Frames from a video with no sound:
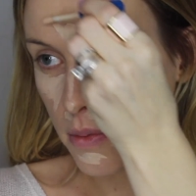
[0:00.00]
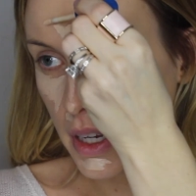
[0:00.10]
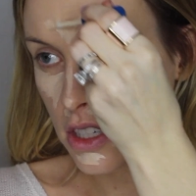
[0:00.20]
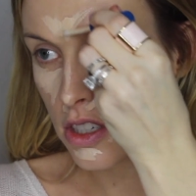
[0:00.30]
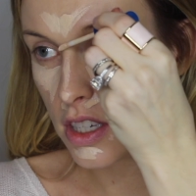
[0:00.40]

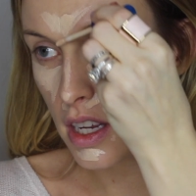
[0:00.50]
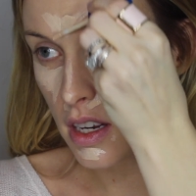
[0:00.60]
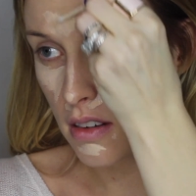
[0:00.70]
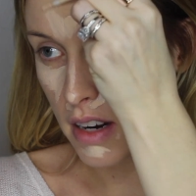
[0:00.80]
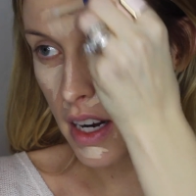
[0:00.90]
my
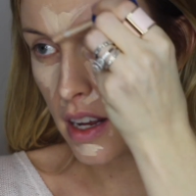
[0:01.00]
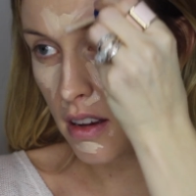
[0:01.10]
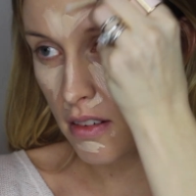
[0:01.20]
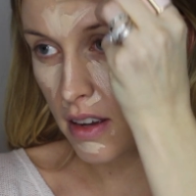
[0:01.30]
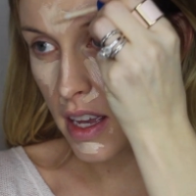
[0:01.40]
chin right
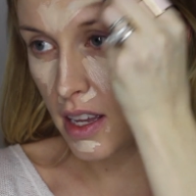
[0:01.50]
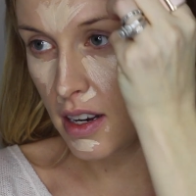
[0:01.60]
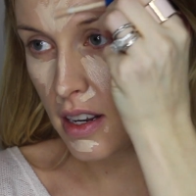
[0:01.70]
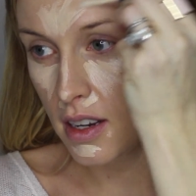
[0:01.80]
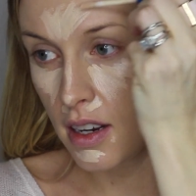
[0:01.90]
now,
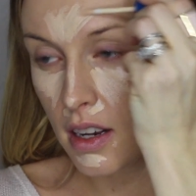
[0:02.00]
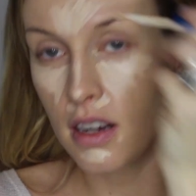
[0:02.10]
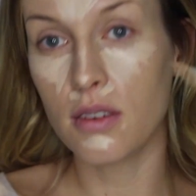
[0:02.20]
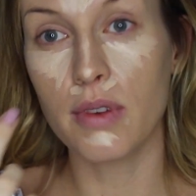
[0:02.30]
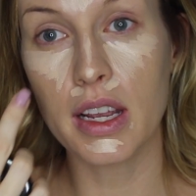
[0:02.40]
and
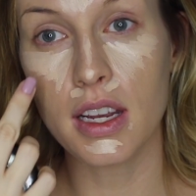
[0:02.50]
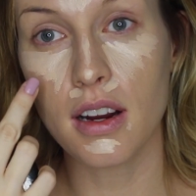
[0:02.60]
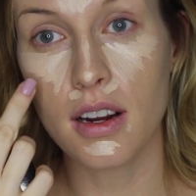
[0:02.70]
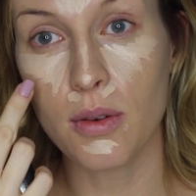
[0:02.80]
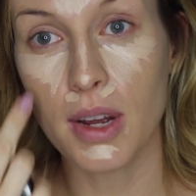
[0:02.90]
right here
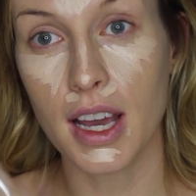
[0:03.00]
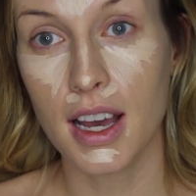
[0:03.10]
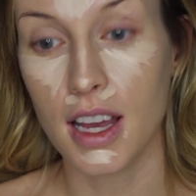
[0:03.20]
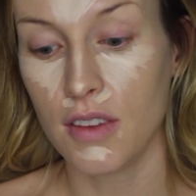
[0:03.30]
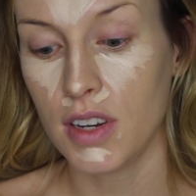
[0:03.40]
under my eye.